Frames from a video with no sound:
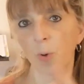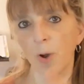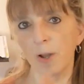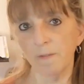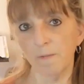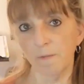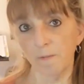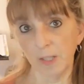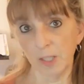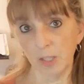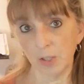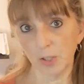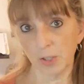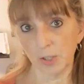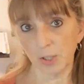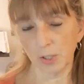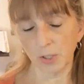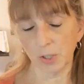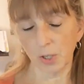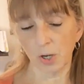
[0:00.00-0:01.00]
1
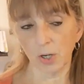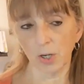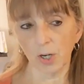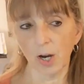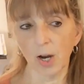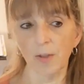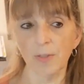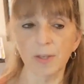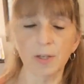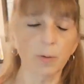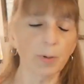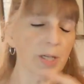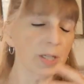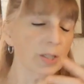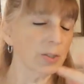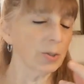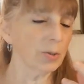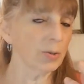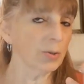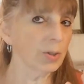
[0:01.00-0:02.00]
finishes the song, are they
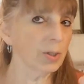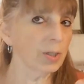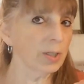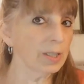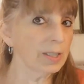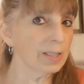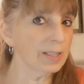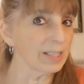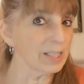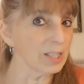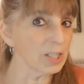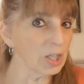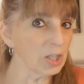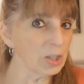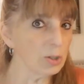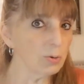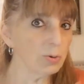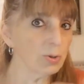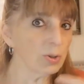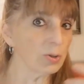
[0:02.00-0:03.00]
going to
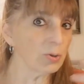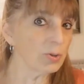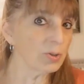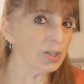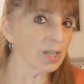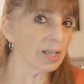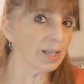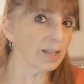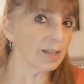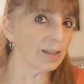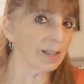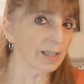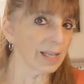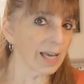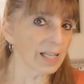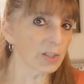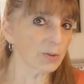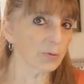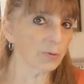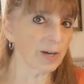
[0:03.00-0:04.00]
continue to sing the
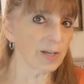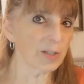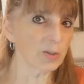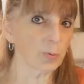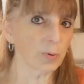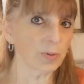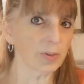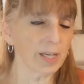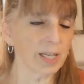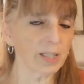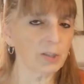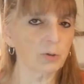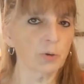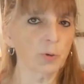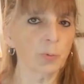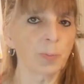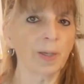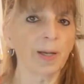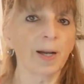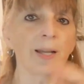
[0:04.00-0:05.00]
last phrase with the next
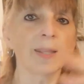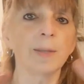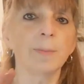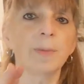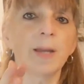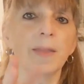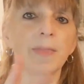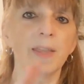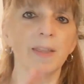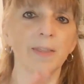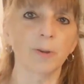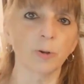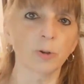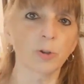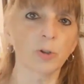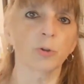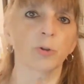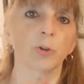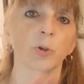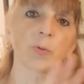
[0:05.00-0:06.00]
group behind them, and then
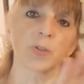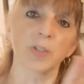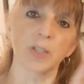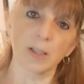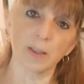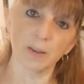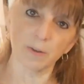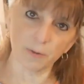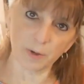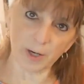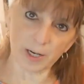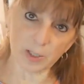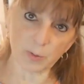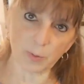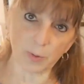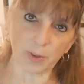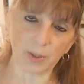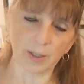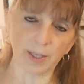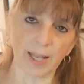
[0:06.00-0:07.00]
those two groups sing the phrase
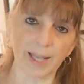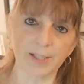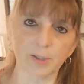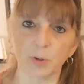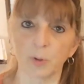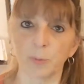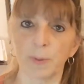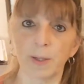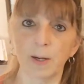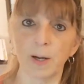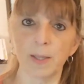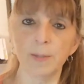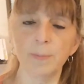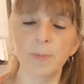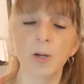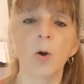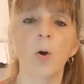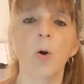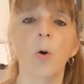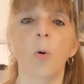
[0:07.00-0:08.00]
with the last group behind
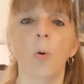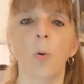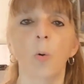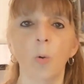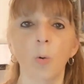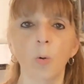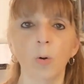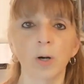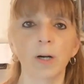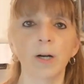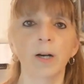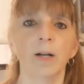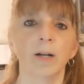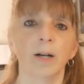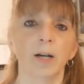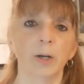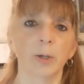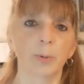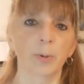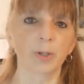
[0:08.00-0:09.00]
them, or
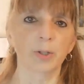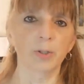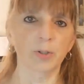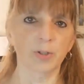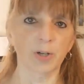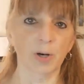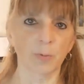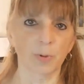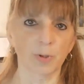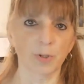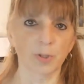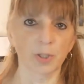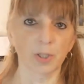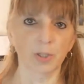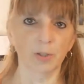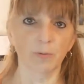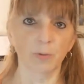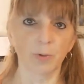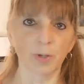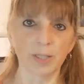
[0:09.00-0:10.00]
are you going to start with a
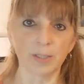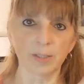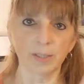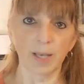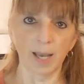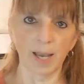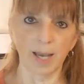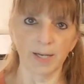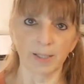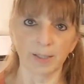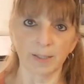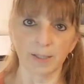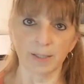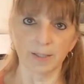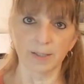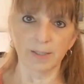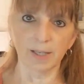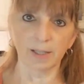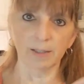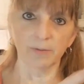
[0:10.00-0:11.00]
single voice, adding to
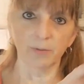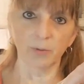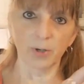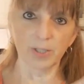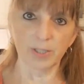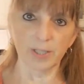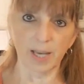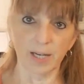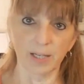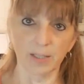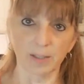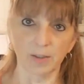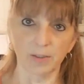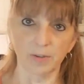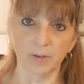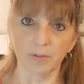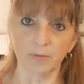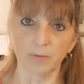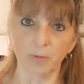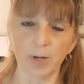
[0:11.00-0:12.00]
the second voice, adding the
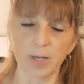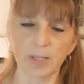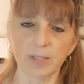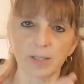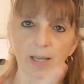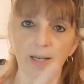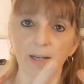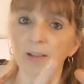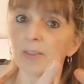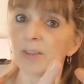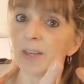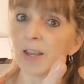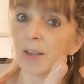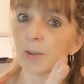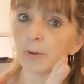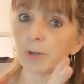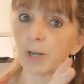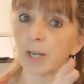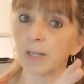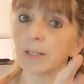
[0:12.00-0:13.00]
third voice, and on the
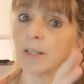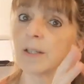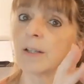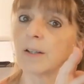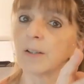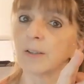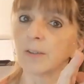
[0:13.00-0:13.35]
other end,